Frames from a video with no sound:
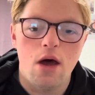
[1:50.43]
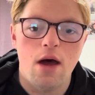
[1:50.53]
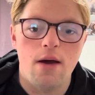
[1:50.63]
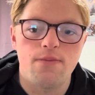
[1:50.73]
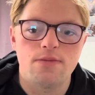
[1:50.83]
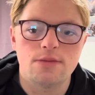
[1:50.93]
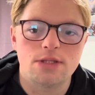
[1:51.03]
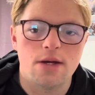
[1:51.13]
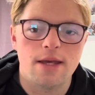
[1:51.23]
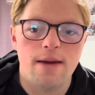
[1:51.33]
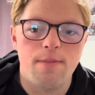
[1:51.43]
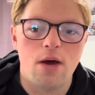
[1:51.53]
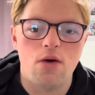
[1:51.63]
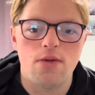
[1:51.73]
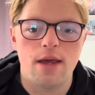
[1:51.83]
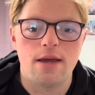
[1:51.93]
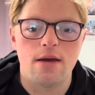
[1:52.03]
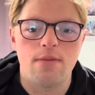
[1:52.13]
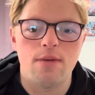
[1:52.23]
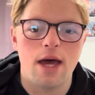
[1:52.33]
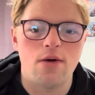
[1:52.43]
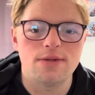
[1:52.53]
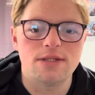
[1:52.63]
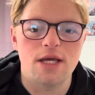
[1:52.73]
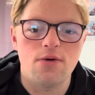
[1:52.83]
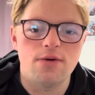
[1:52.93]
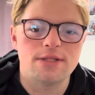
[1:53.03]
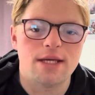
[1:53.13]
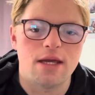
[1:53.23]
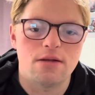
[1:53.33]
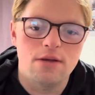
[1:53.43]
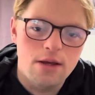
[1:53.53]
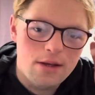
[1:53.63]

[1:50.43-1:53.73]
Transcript: um, talking about like um, how sequels can